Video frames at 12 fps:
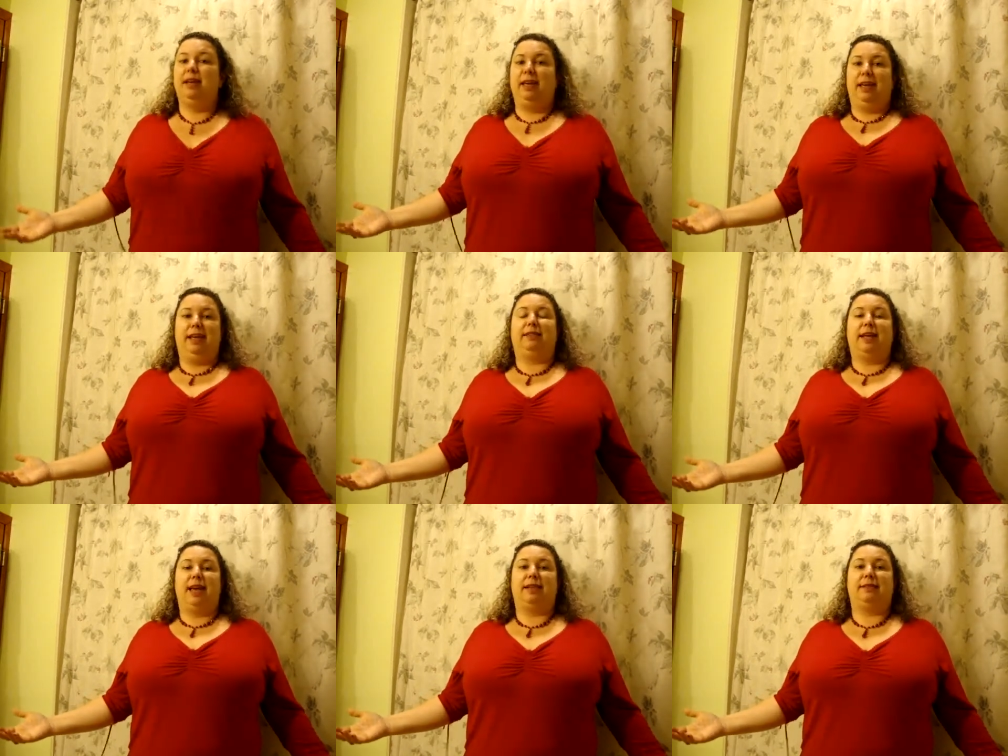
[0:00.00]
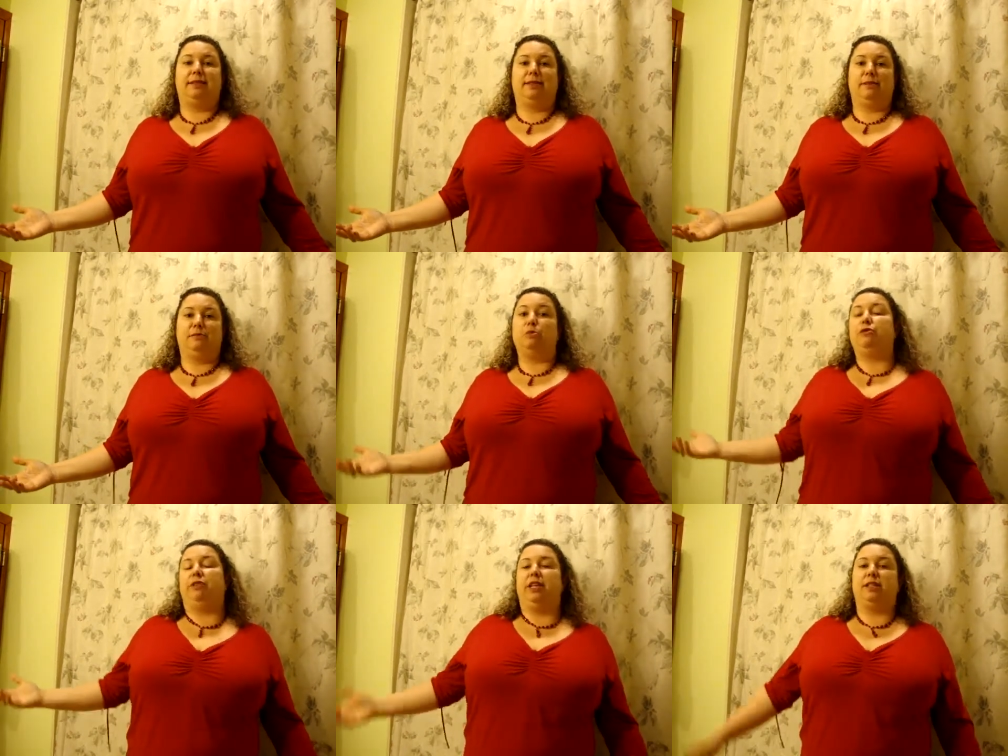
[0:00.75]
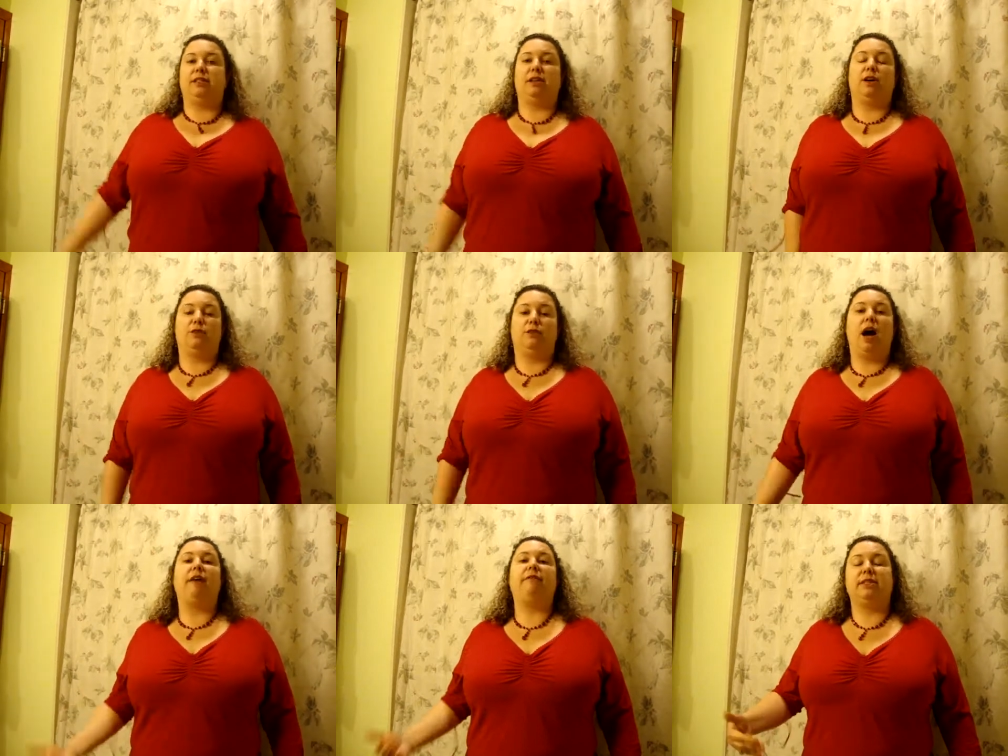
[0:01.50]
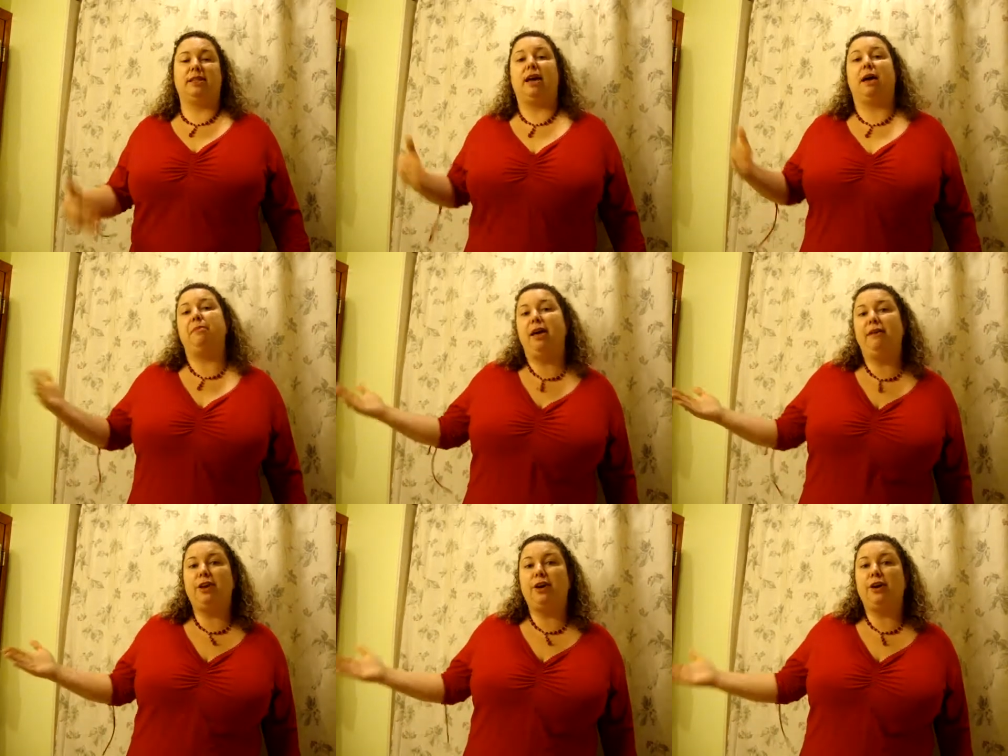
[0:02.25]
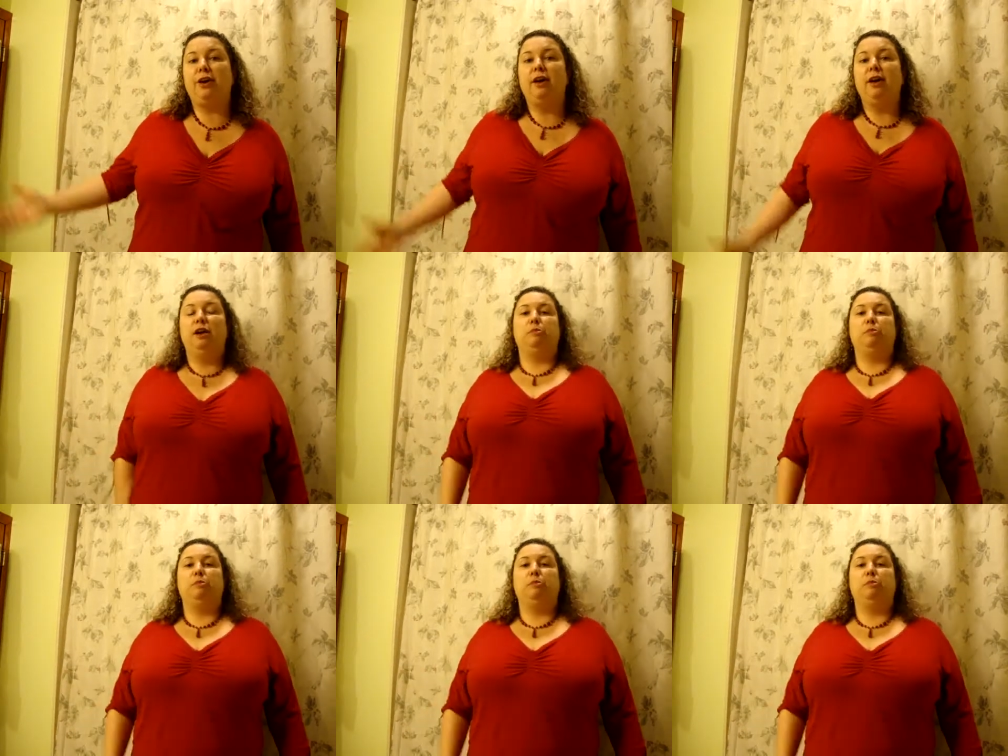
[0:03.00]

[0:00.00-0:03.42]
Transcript: in that movie. So obviously I'm heavier,